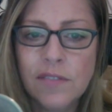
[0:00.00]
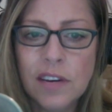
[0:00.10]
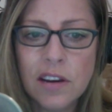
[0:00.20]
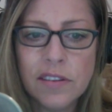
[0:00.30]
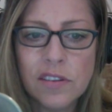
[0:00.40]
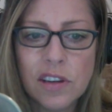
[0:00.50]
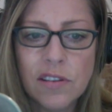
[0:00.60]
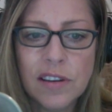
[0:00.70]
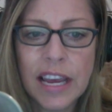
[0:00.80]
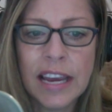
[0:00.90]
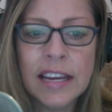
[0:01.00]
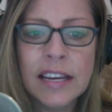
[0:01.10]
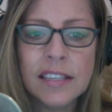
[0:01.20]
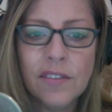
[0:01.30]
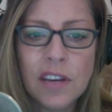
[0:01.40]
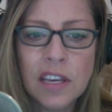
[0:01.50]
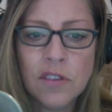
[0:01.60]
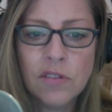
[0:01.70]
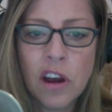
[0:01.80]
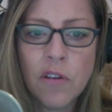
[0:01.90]
Tiffany on the show today, Tiffany,
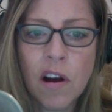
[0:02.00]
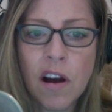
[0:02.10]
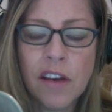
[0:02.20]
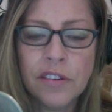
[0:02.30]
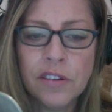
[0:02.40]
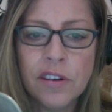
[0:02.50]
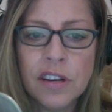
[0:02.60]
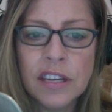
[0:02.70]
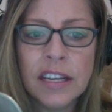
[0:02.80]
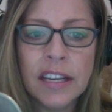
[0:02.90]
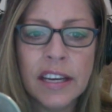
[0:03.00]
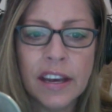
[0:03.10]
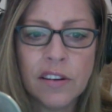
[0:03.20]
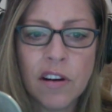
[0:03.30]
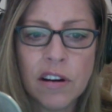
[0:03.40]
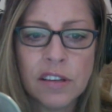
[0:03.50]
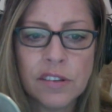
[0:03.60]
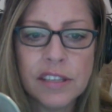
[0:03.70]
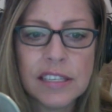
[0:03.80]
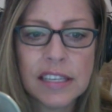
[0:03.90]
you co authored an
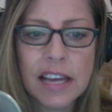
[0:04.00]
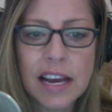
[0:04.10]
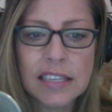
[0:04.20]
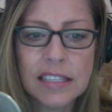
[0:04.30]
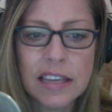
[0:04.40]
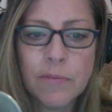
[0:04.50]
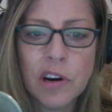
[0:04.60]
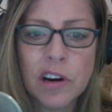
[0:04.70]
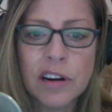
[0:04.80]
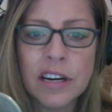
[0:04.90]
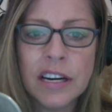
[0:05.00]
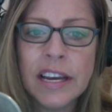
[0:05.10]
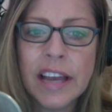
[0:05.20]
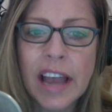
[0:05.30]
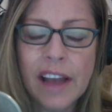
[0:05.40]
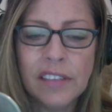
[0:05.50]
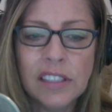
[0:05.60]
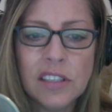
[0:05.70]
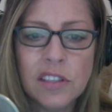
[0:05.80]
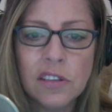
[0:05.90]
article this last summer
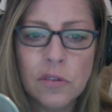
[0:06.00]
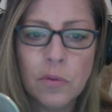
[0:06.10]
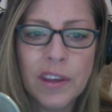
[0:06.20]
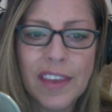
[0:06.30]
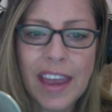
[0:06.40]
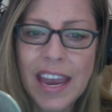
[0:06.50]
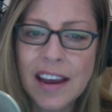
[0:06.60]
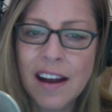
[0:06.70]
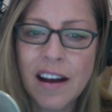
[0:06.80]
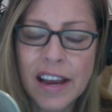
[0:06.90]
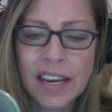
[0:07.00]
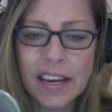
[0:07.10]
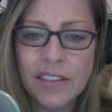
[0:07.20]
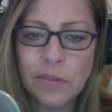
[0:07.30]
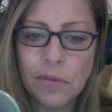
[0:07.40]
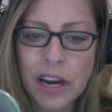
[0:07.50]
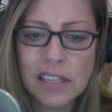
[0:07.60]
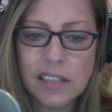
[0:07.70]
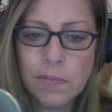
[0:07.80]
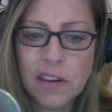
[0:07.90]
having to do with AI and the
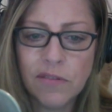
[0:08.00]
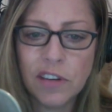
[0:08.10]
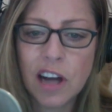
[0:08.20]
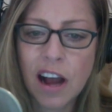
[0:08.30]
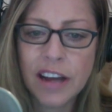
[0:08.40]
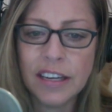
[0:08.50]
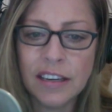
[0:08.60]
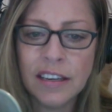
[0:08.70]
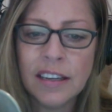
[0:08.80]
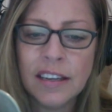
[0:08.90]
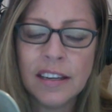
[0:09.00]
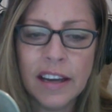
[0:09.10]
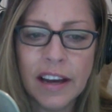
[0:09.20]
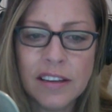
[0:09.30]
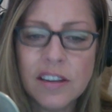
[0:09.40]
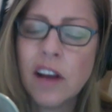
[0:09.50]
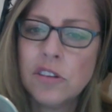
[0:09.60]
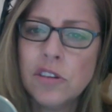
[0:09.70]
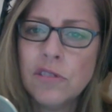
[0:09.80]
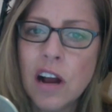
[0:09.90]
right to be forgotten. Uh,
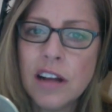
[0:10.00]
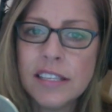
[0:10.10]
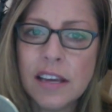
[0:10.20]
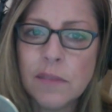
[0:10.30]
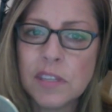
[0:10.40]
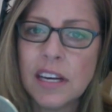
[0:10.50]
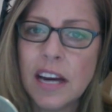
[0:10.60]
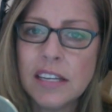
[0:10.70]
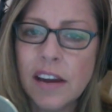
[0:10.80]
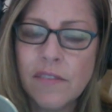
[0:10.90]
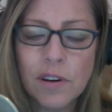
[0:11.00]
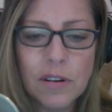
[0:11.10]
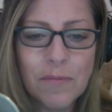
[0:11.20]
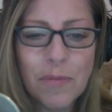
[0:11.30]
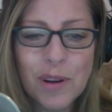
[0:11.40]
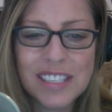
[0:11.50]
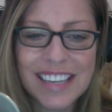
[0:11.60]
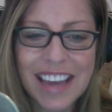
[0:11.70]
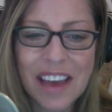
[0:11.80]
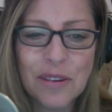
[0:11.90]
not two concepts that I'd ever put
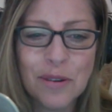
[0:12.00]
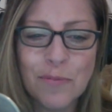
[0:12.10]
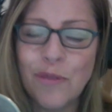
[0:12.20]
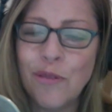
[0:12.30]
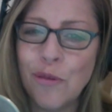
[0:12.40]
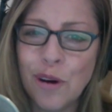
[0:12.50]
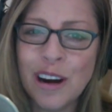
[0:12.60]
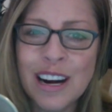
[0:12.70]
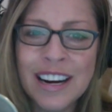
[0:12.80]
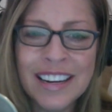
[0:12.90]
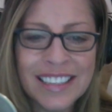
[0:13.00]
together before.